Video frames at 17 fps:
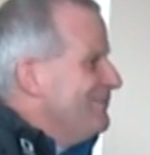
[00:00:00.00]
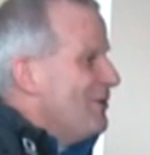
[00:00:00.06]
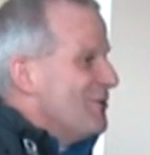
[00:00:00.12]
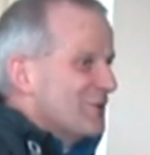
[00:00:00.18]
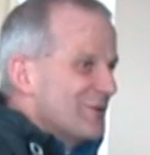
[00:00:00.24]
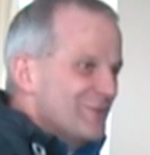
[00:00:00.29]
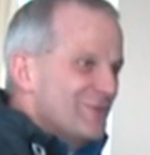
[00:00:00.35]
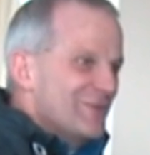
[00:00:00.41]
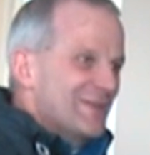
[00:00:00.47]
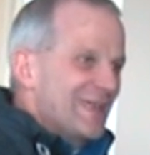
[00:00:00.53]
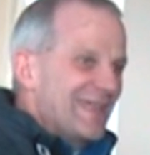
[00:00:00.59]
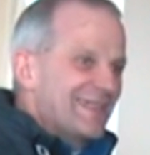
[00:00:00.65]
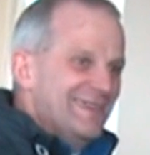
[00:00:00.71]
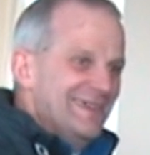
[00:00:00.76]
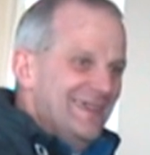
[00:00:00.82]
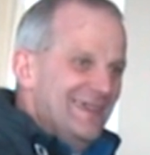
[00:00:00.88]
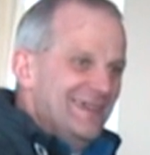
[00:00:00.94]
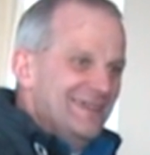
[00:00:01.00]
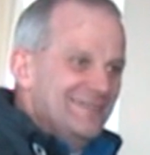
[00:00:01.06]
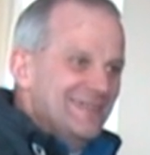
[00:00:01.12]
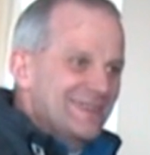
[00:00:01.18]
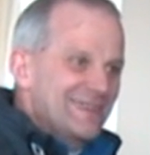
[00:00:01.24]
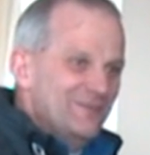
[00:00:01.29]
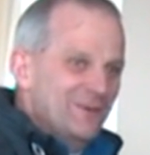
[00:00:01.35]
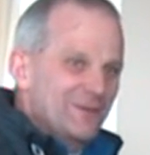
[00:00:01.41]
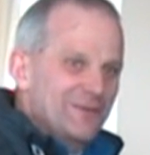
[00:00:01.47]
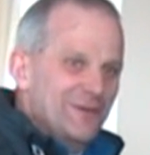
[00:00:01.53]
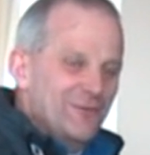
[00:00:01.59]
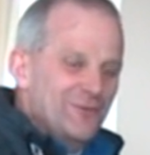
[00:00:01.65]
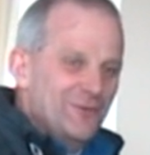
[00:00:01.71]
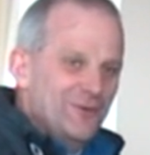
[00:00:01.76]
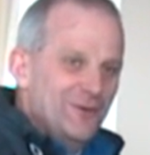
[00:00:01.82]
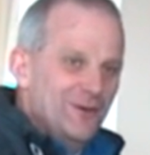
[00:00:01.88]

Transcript: out of it that day and I said to myself,